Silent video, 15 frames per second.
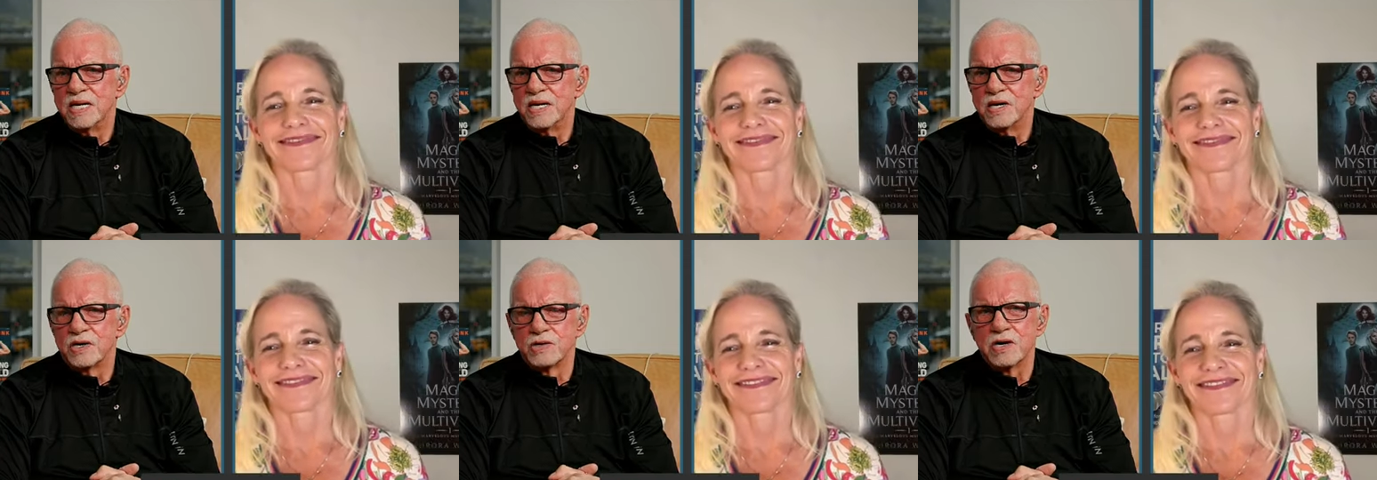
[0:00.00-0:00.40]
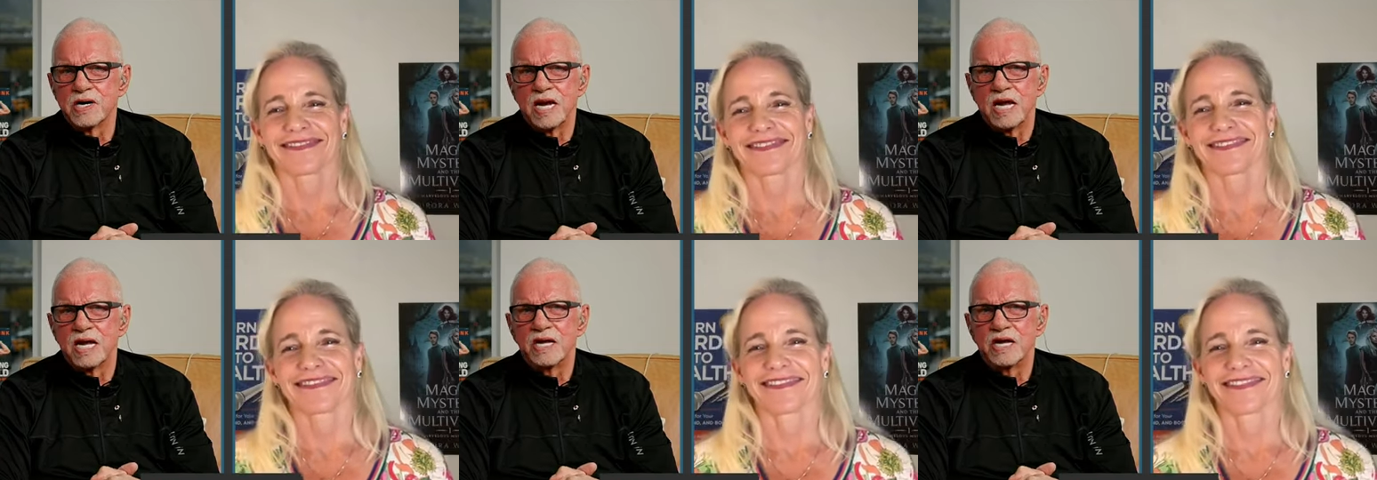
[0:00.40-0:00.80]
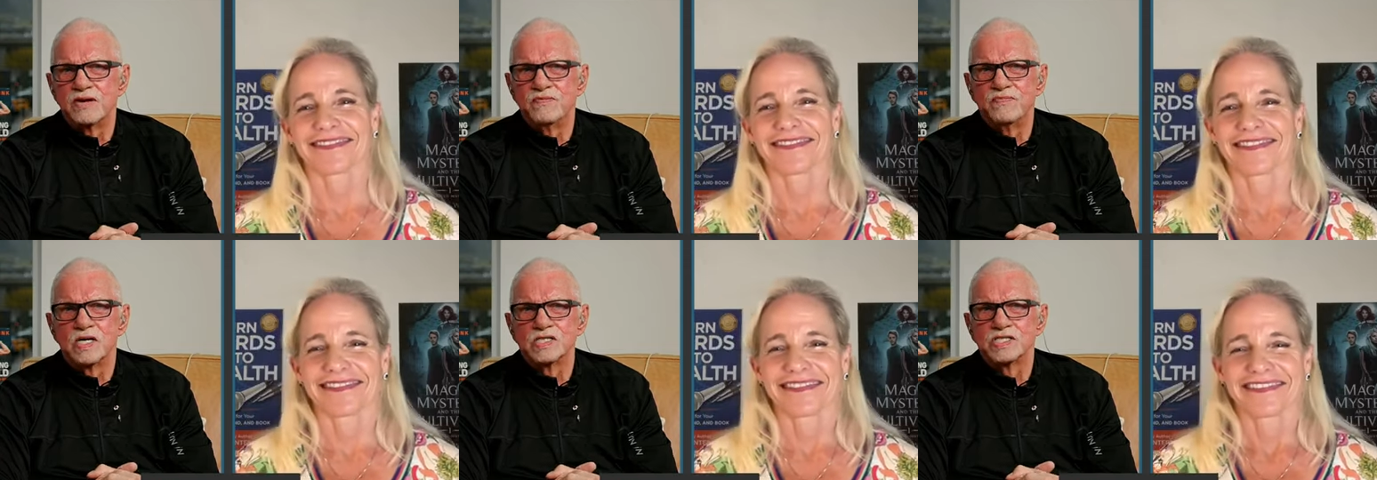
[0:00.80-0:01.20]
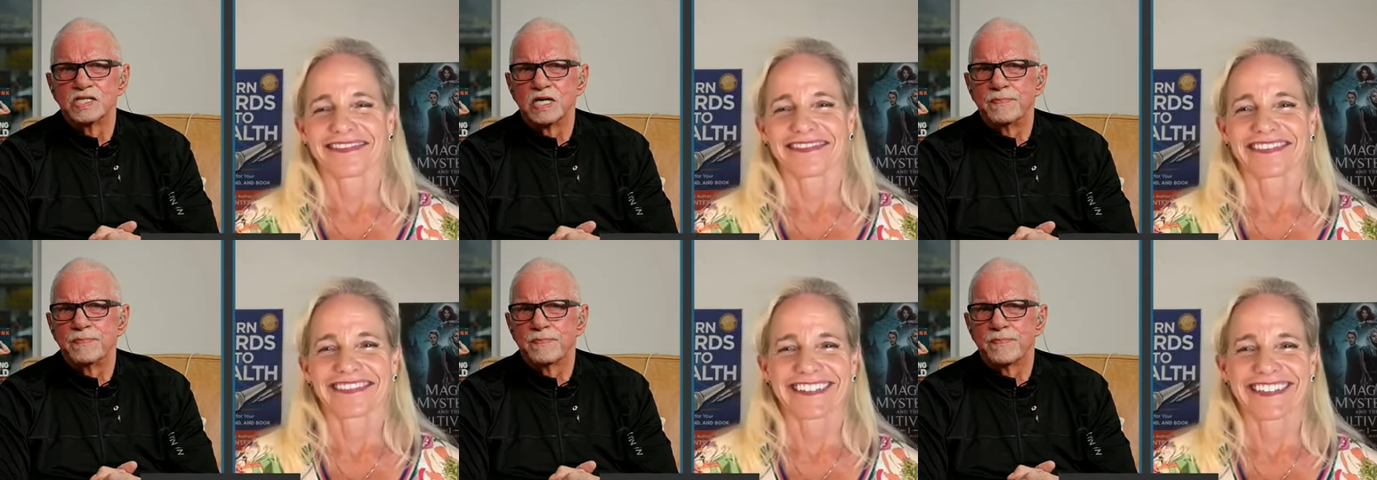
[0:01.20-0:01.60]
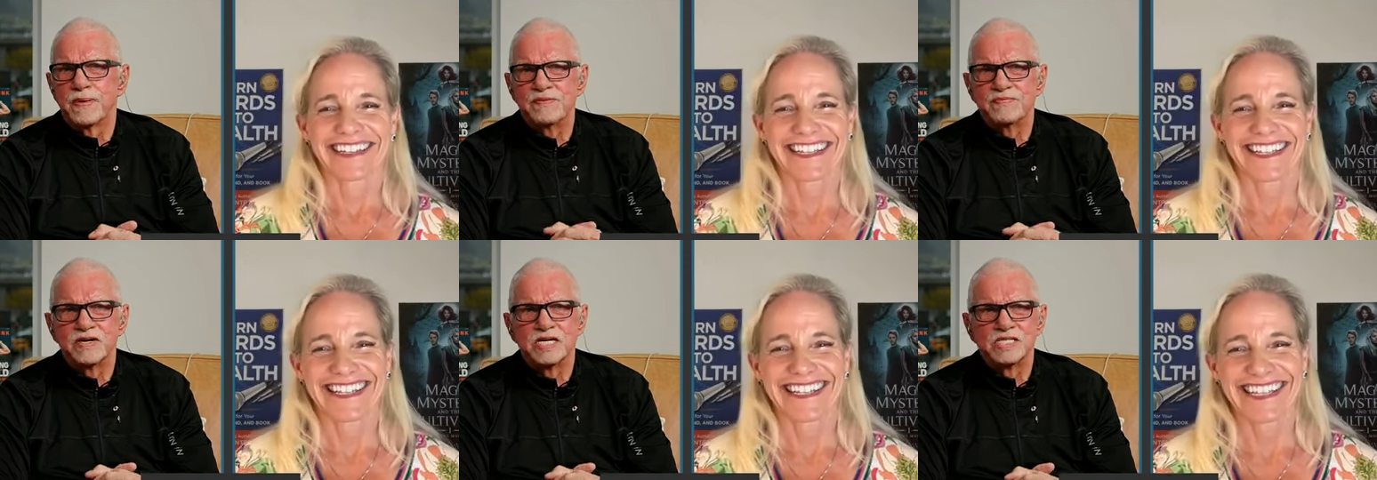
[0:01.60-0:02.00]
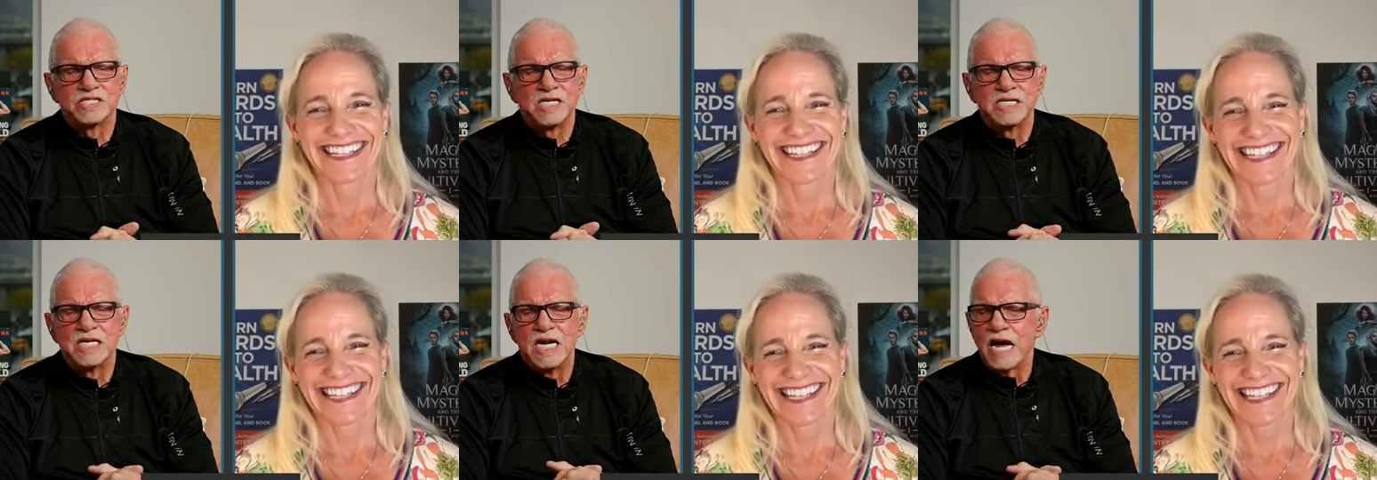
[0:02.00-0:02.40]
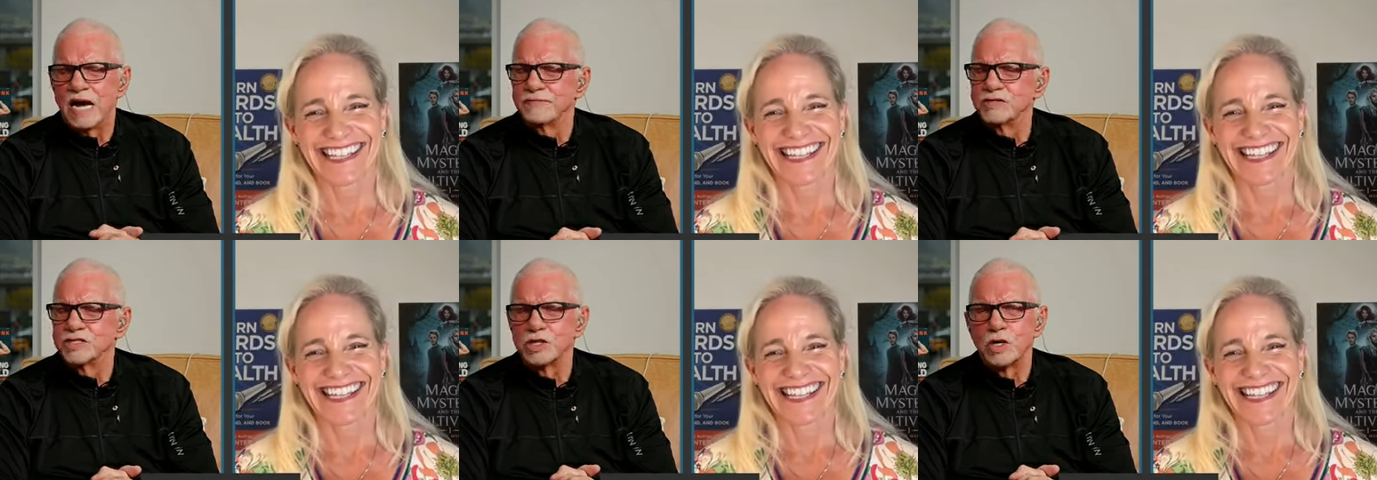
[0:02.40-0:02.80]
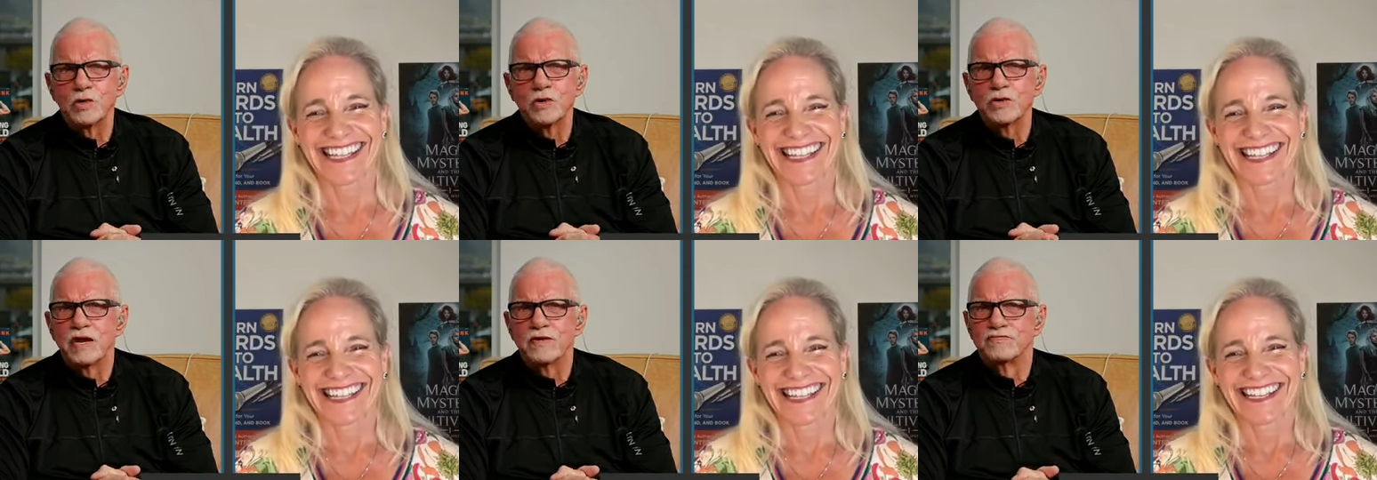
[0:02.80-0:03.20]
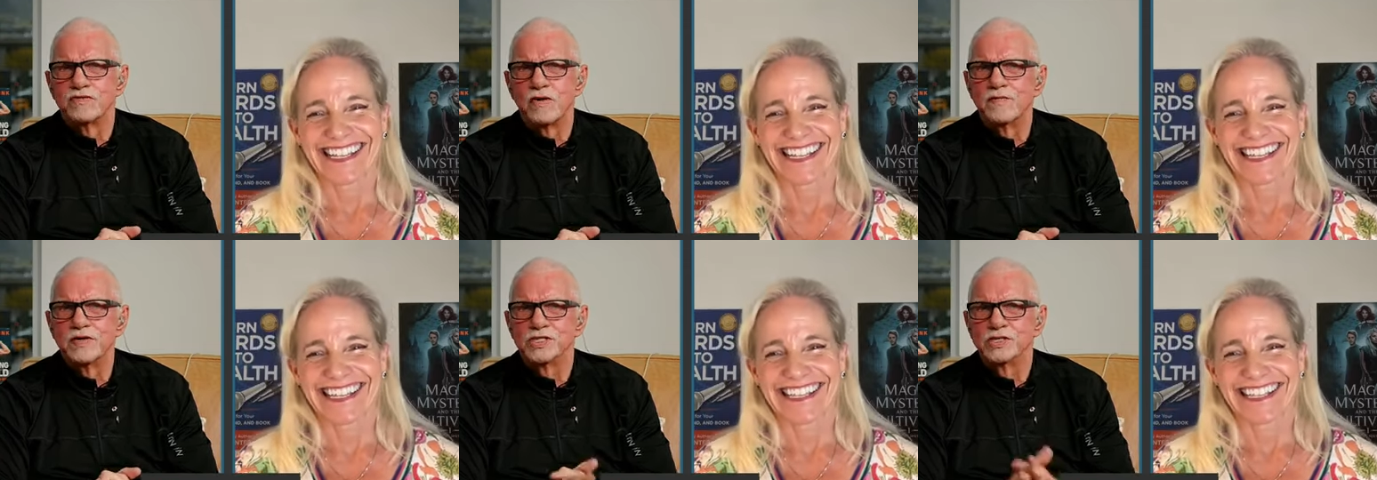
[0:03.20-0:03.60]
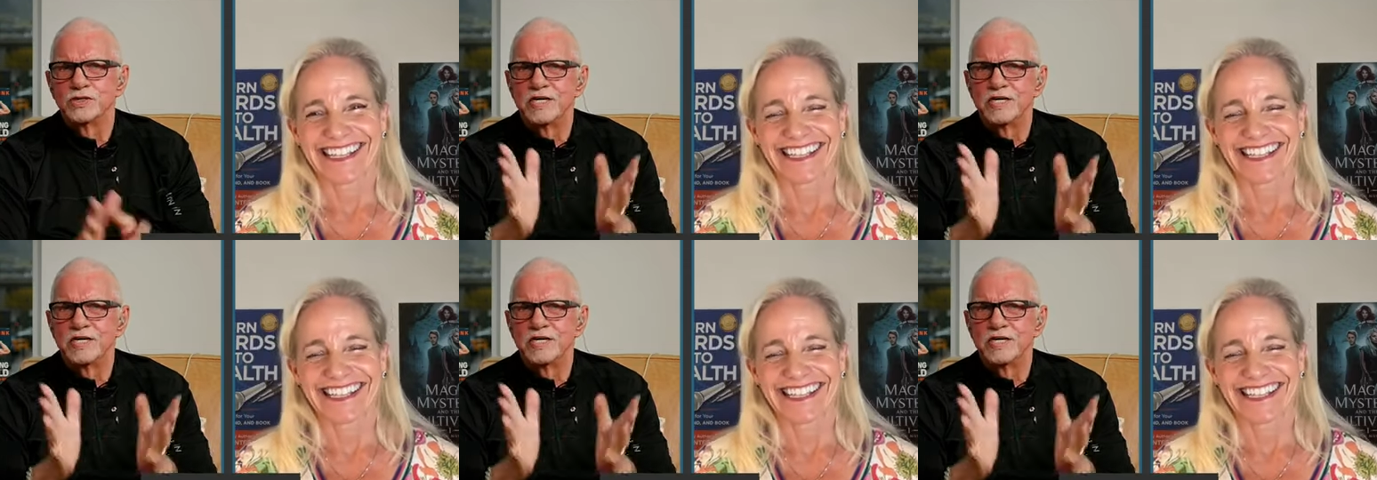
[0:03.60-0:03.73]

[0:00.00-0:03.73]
Speaker 1: Aurora, it was a privilege, and I was so looking forward to